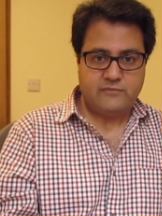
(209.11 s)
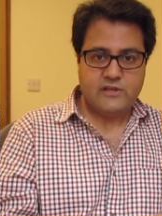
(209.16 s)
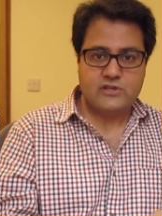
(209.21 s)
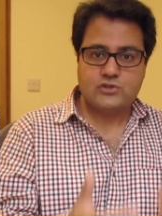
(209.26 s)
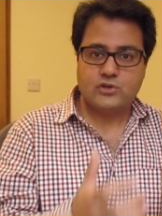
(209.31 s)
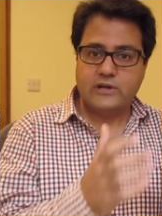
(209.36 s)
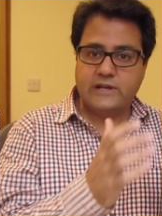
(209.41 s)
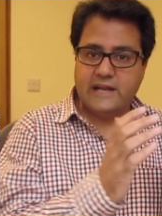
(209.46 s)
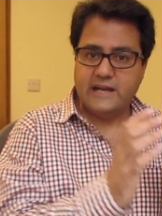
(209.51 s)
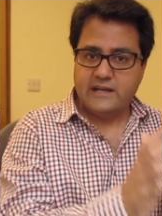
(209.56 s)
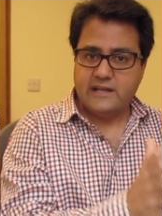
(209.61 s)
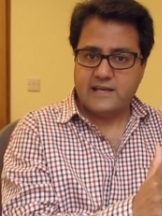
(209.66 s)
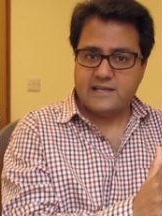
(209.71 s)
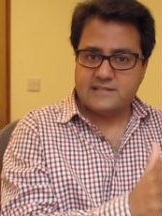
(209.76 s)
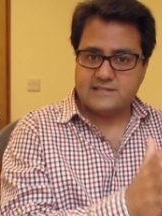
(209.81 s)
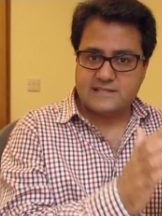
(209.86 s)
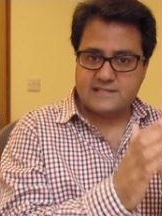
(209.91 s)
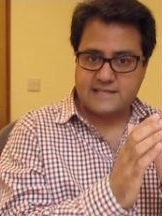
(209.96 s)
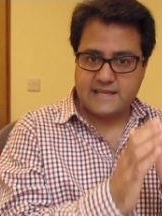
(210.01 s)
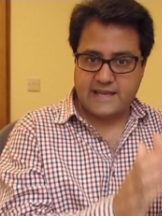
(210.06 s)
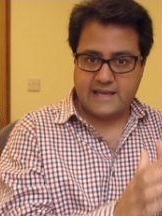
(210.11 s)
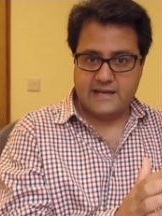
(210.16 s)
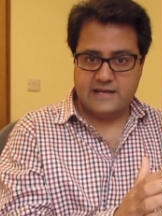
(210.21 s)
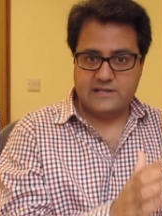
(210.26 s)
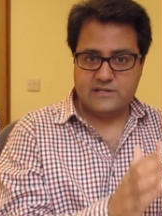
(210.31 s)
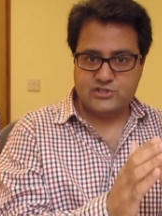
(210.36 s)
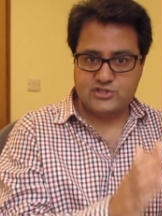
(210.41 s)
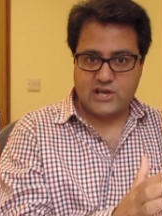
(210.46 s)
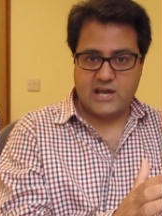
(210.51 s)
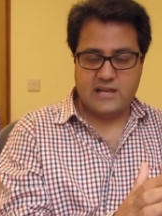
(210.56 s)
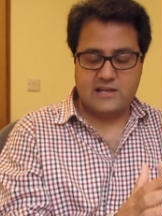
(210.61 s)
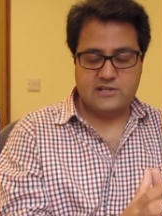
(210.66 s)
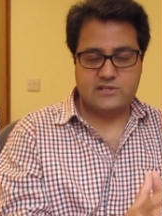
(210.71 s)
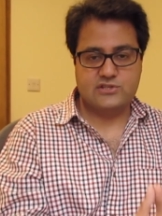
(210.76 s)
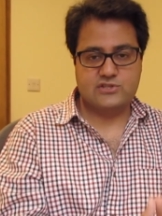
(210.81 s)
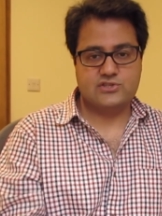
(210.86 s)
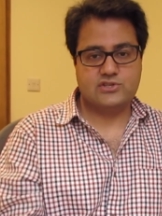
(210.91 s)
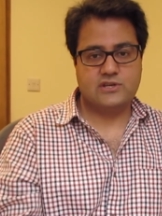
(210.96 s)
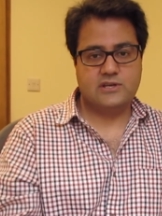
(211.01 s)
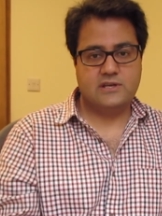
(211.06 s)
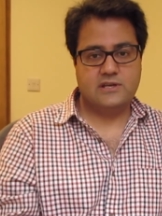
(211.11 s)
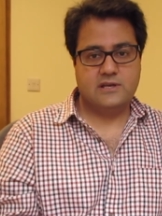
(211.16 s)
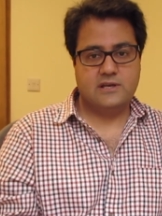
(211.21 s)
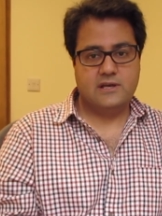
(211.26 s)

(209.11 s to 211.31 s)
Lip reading: So data is the second challenge.